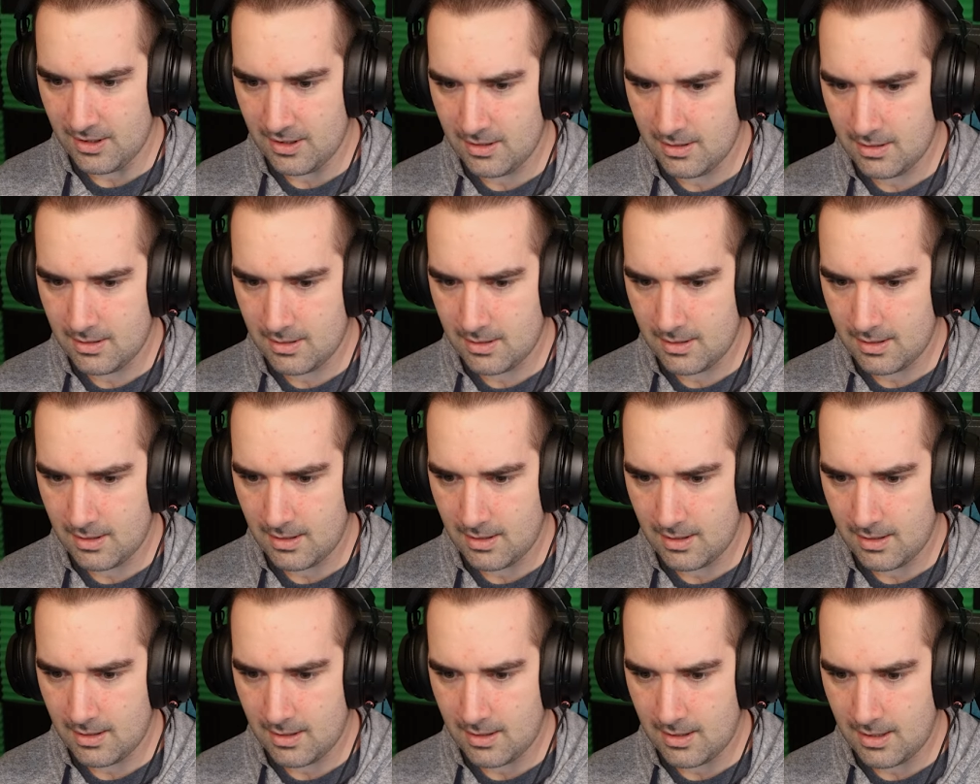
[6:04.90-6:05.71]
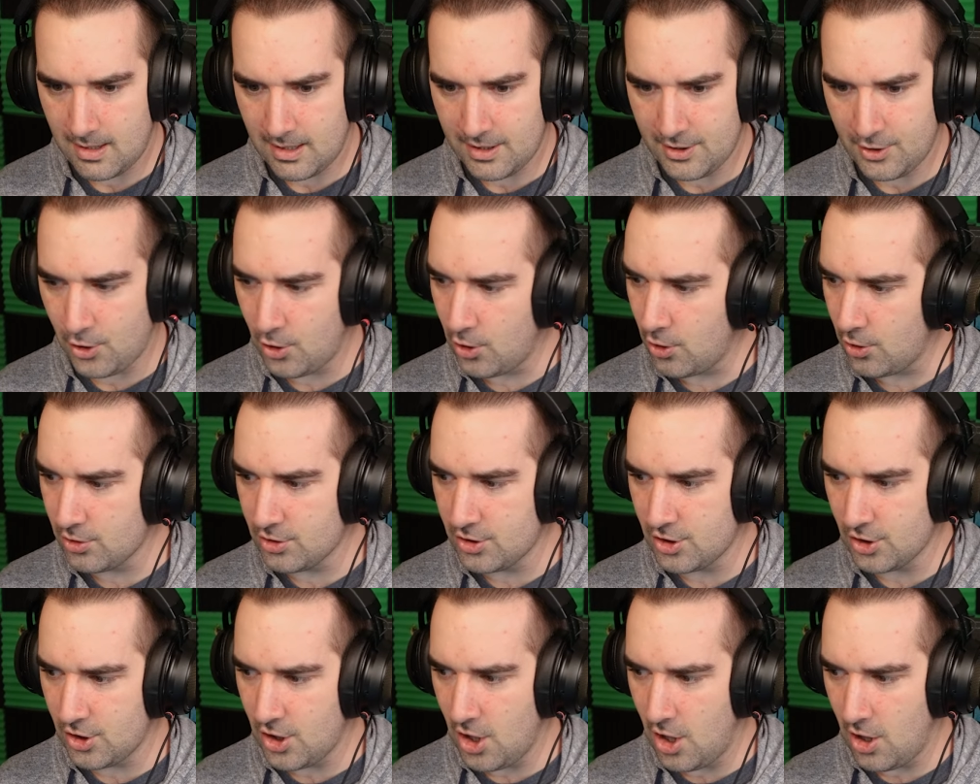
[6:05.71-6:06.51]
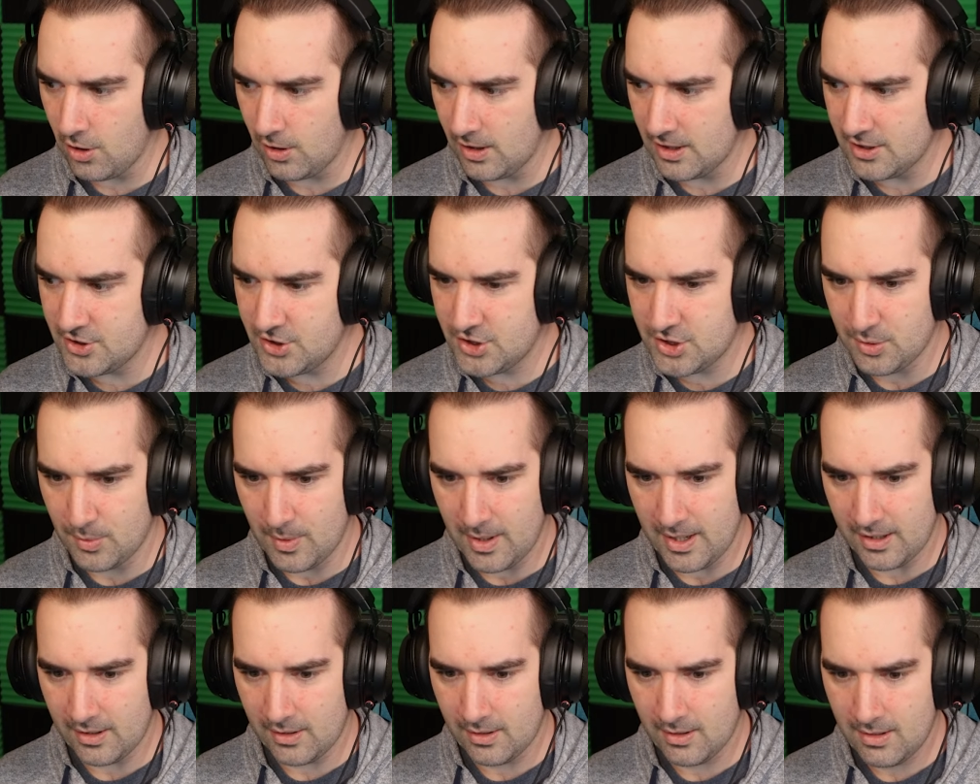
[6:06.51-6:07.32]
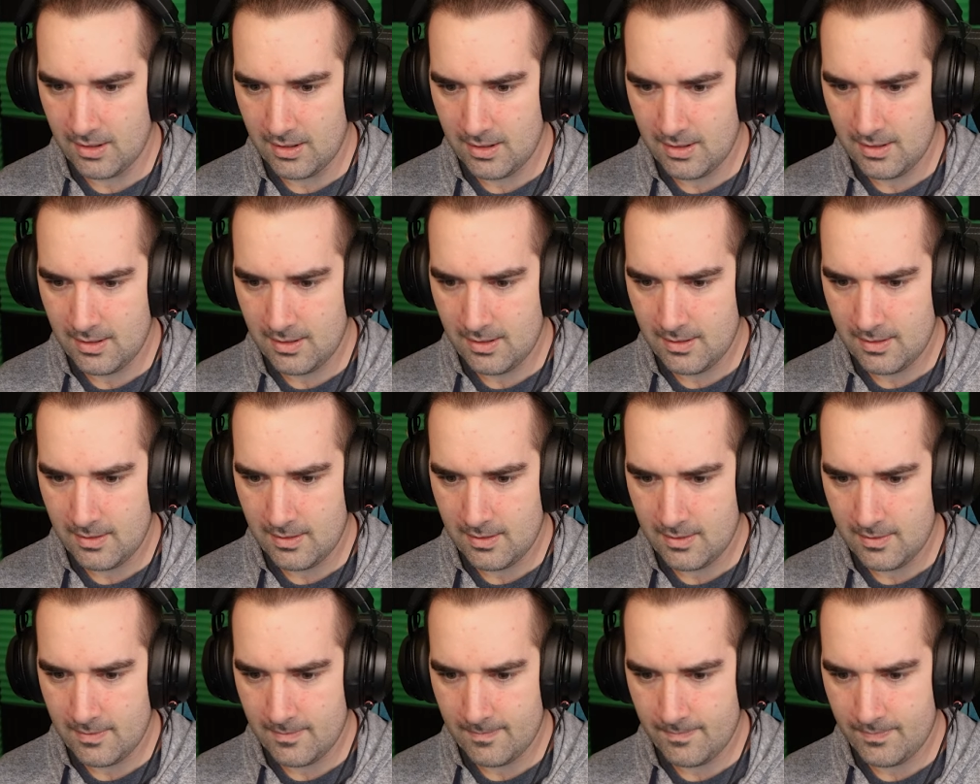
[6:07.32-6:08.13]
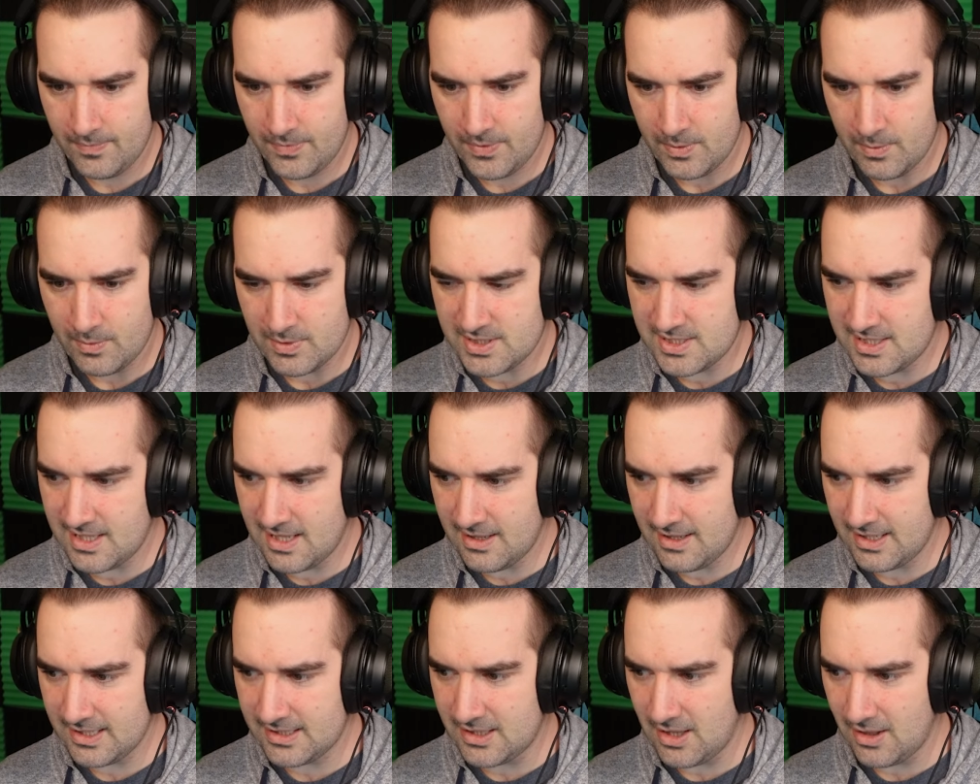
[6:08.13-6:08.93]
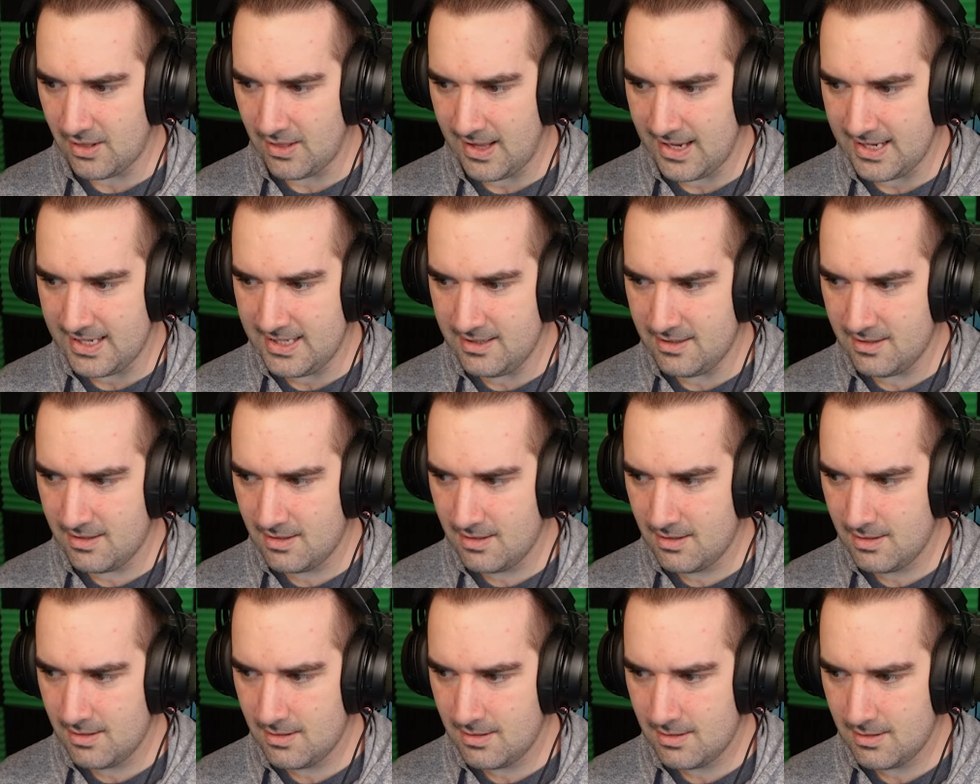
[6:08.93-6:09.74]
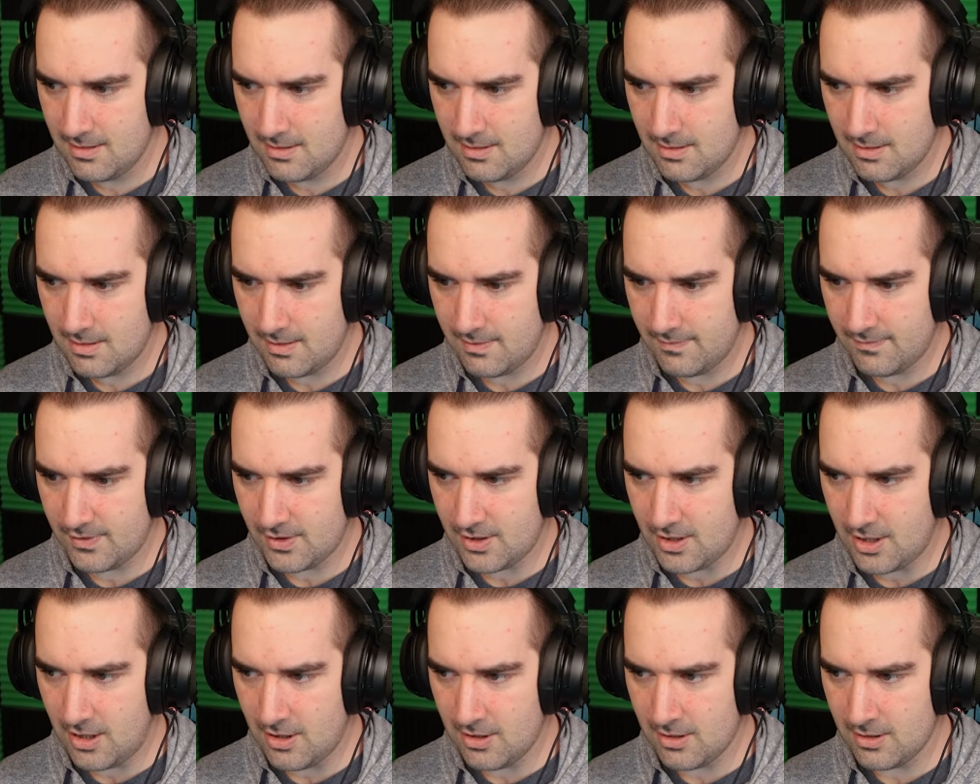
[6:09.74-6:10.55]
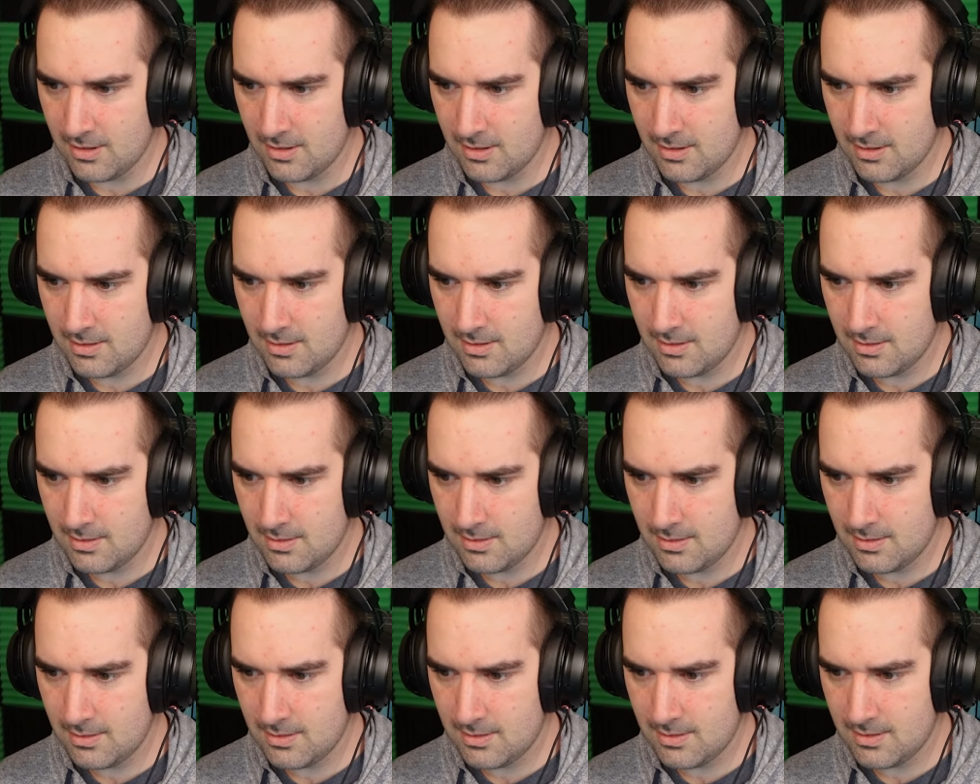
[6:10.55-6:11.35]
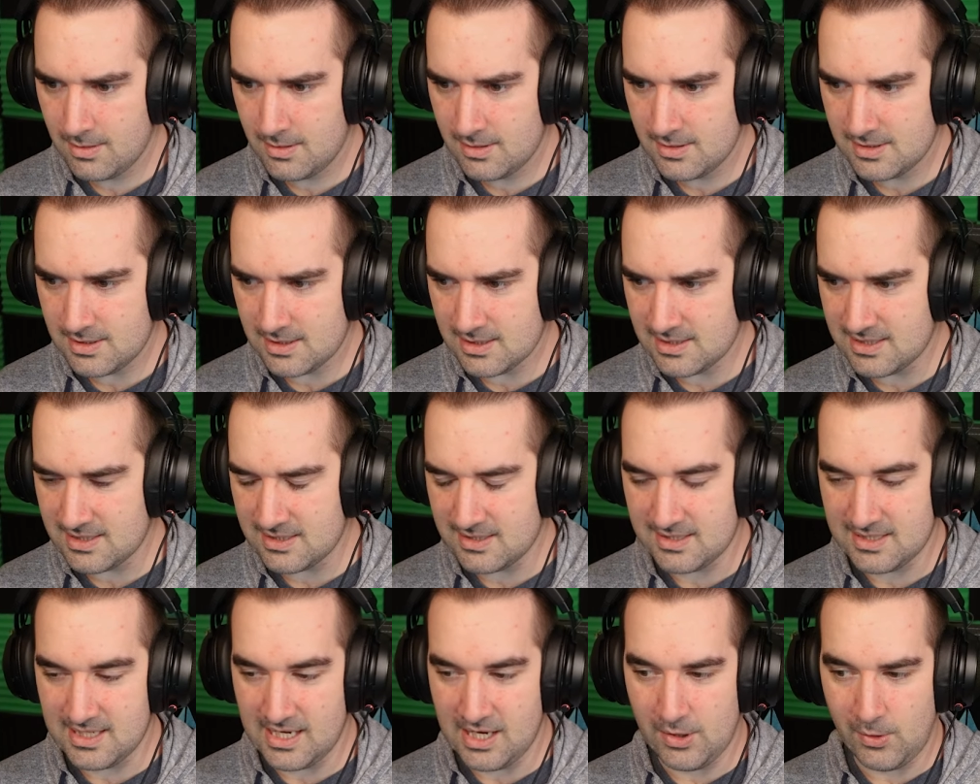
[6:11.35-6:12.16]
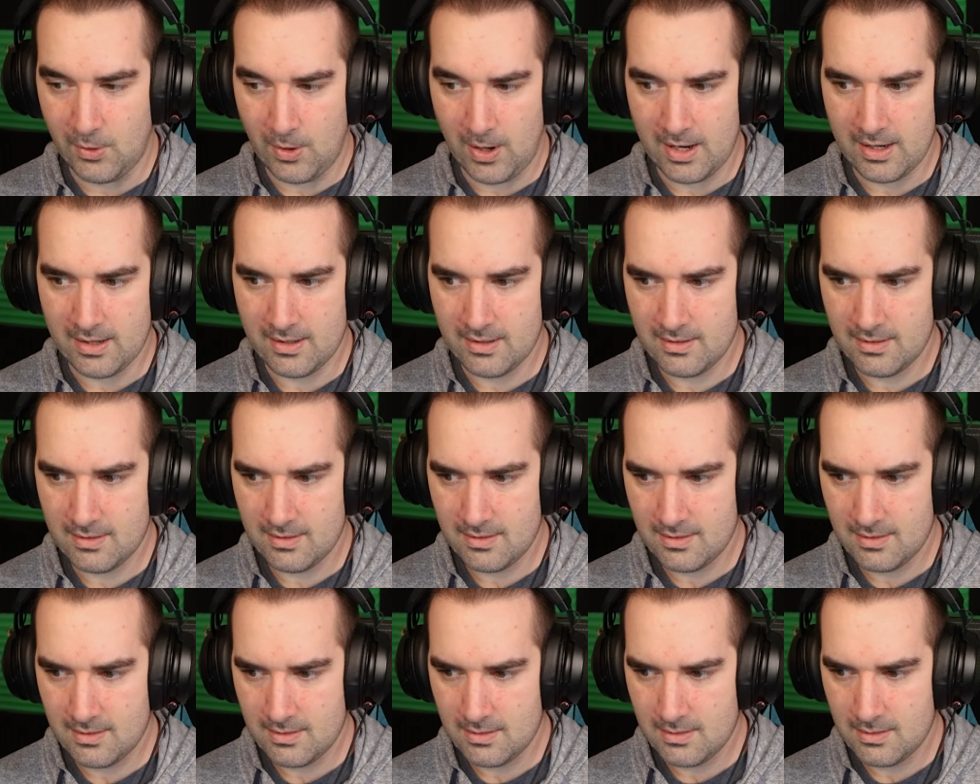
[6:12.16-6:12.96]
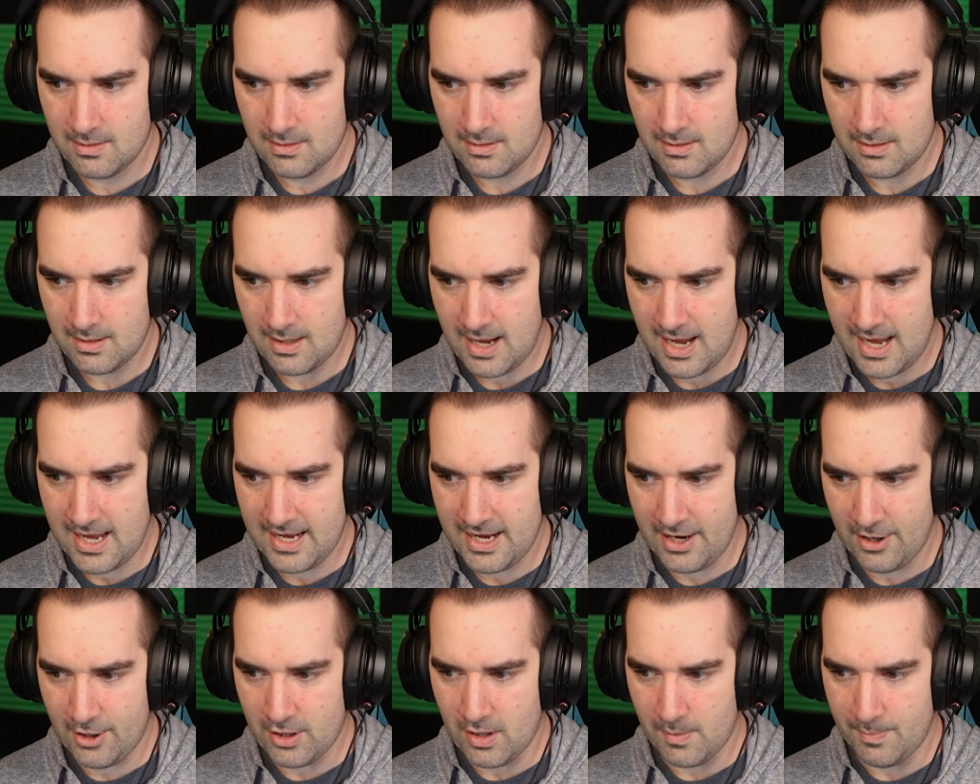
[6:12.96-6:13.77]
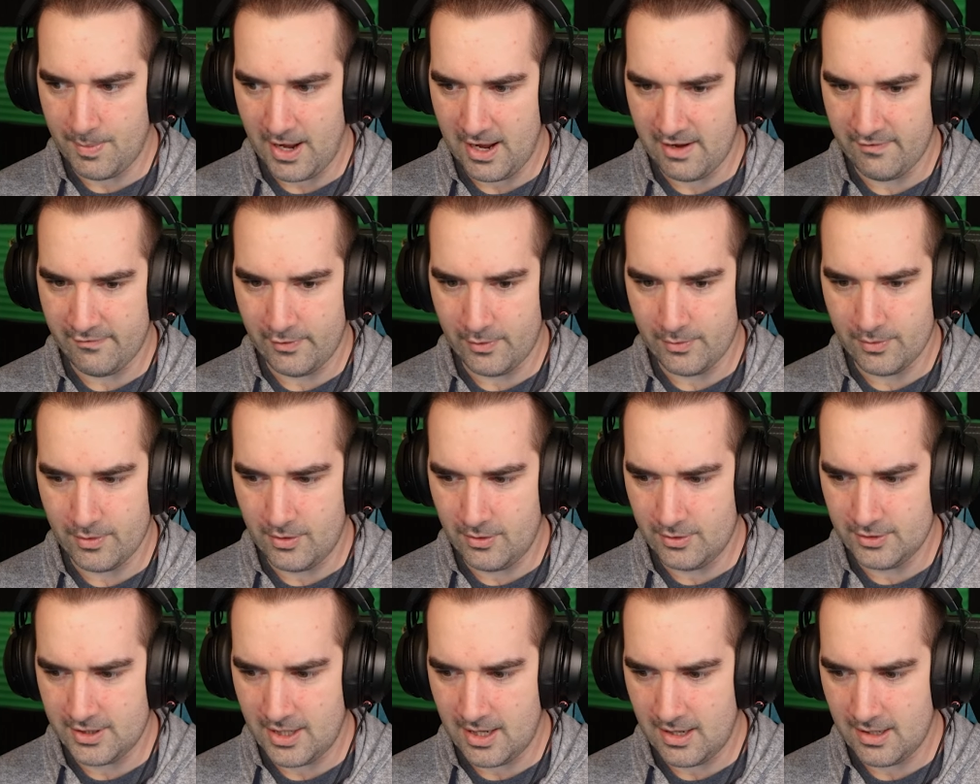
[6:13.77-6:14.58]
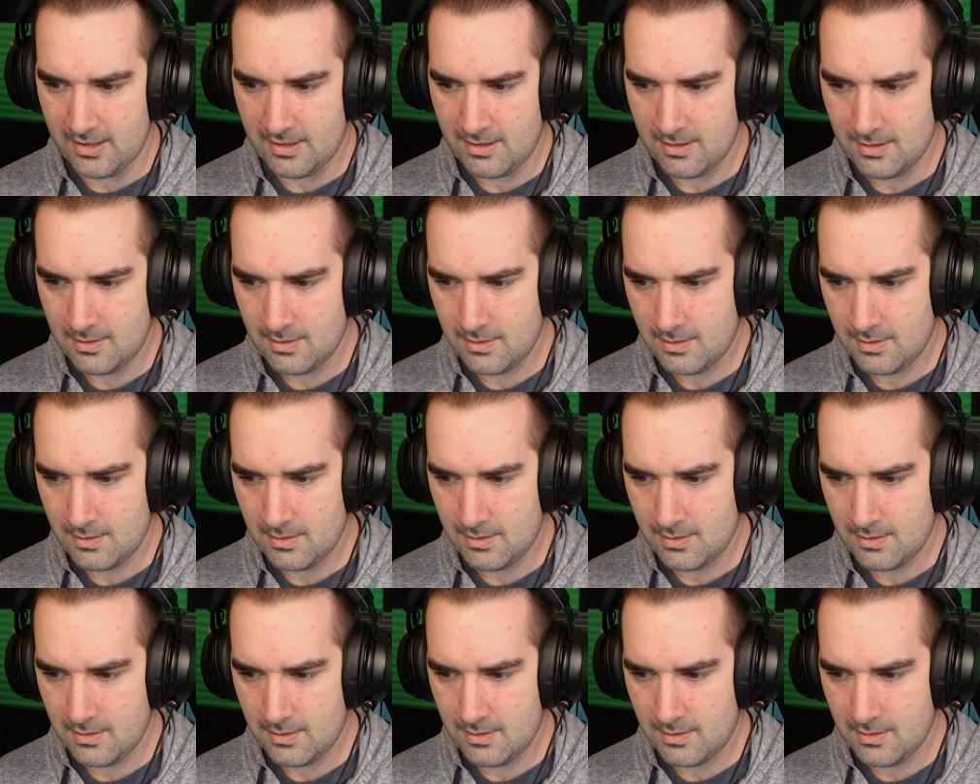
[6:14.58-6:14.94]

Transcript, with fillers: it. I heard the car, I swear. Wasn't that like the light of the car? Is this a secret? I hear you, payphone. Hold on.